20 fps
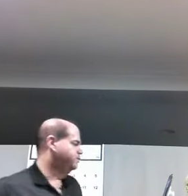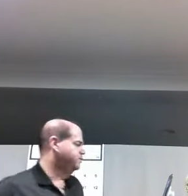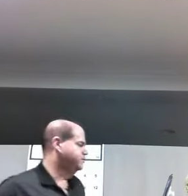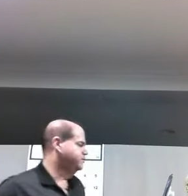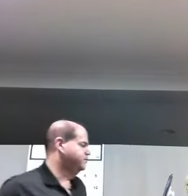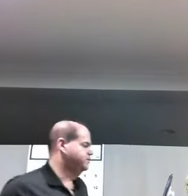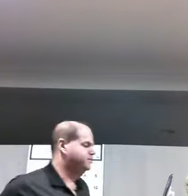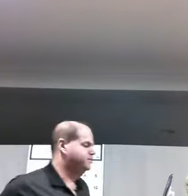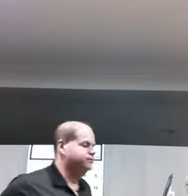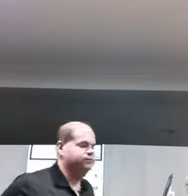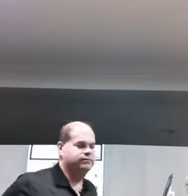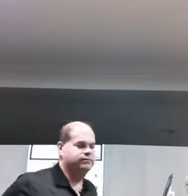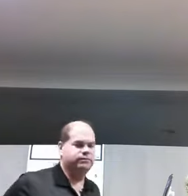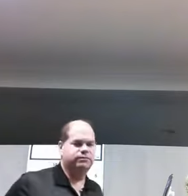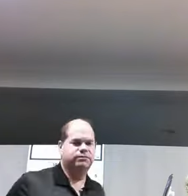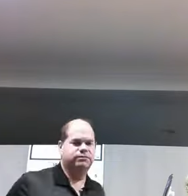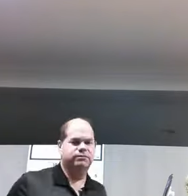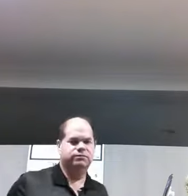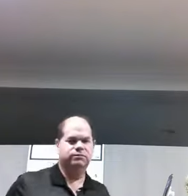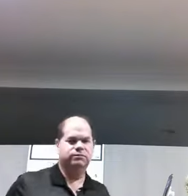
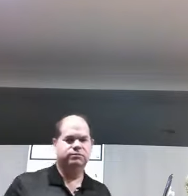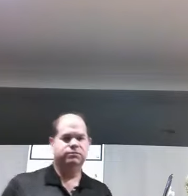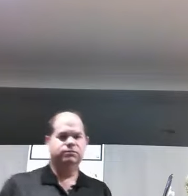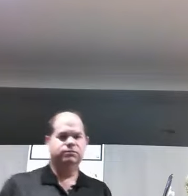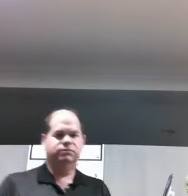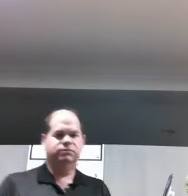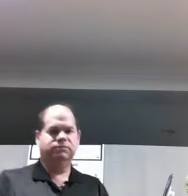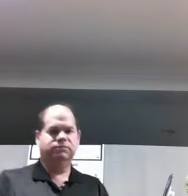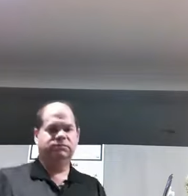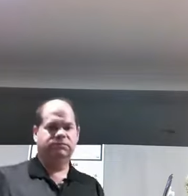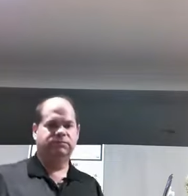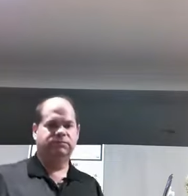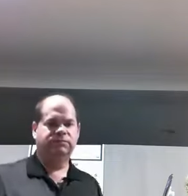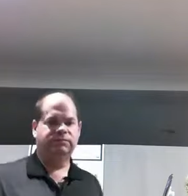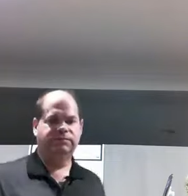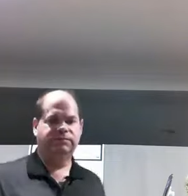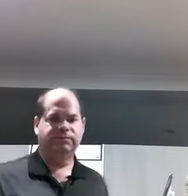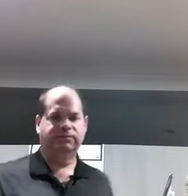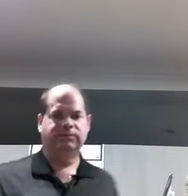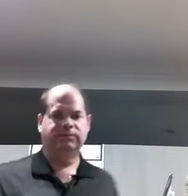
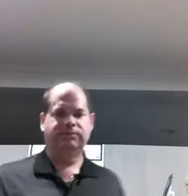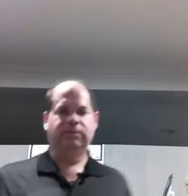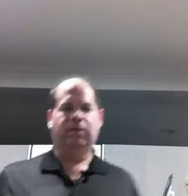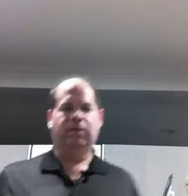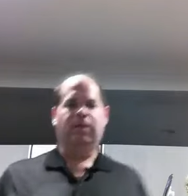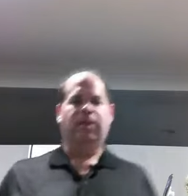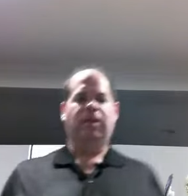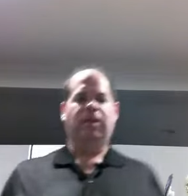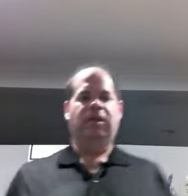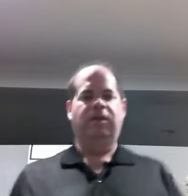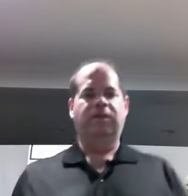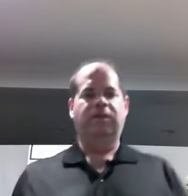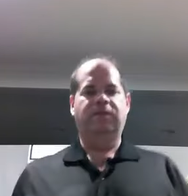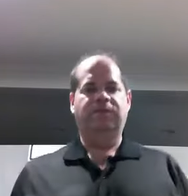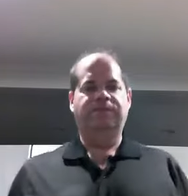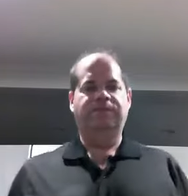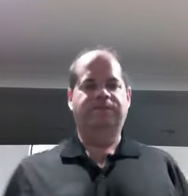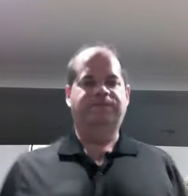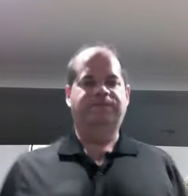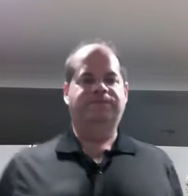
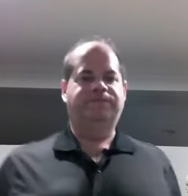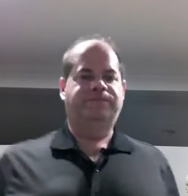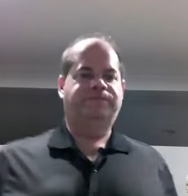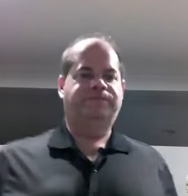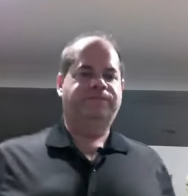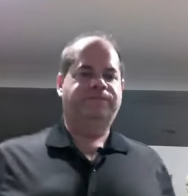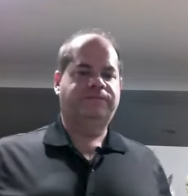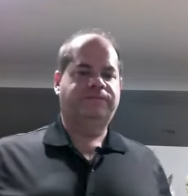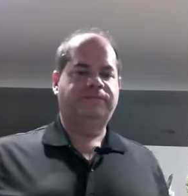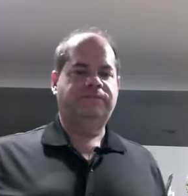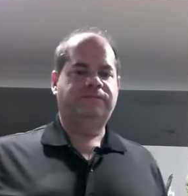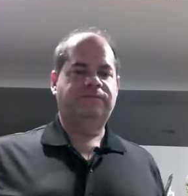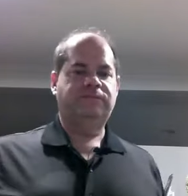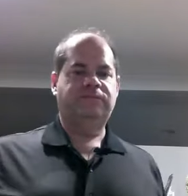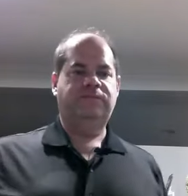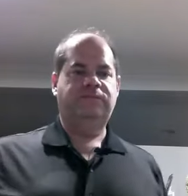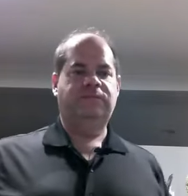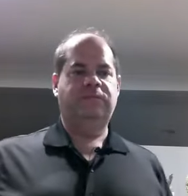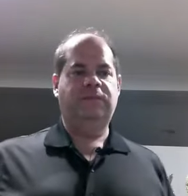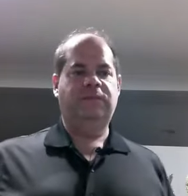
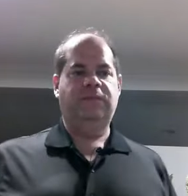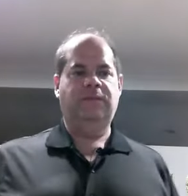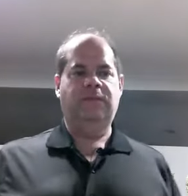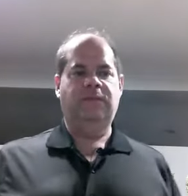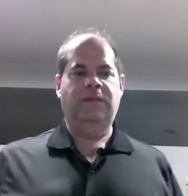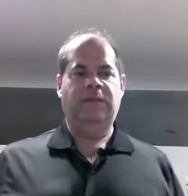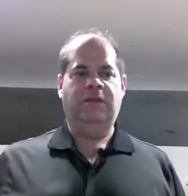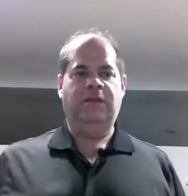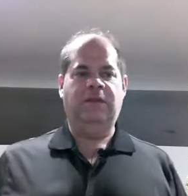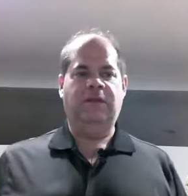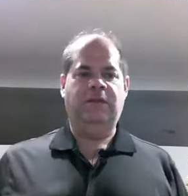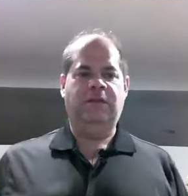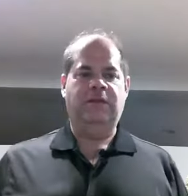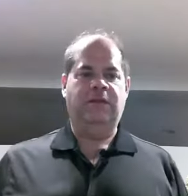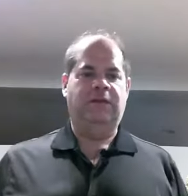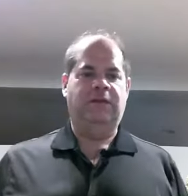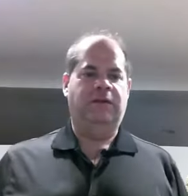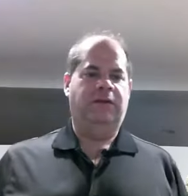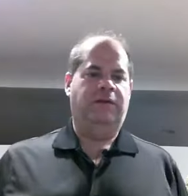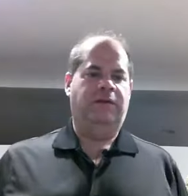
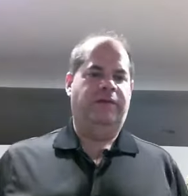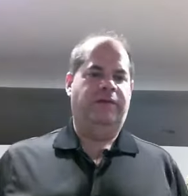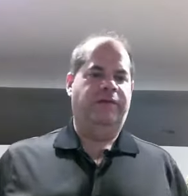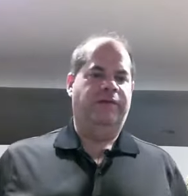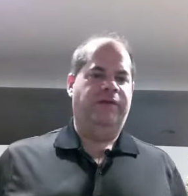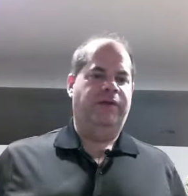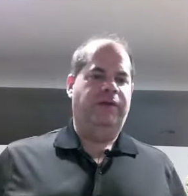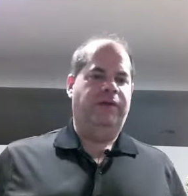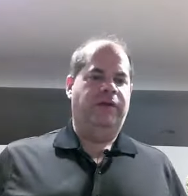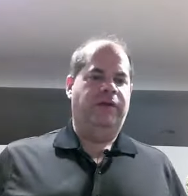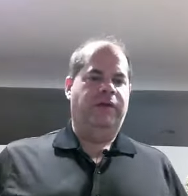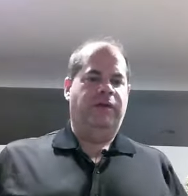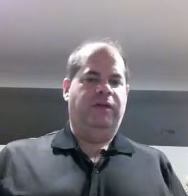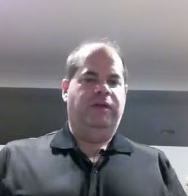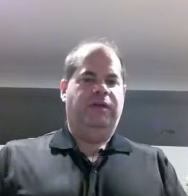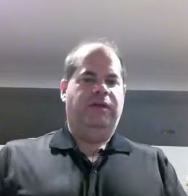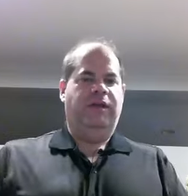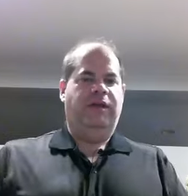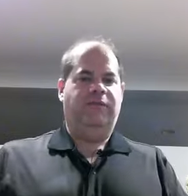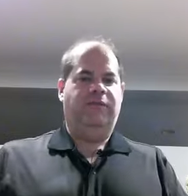
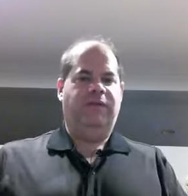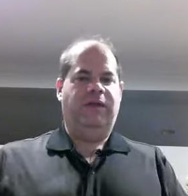No one is speaking in this clip.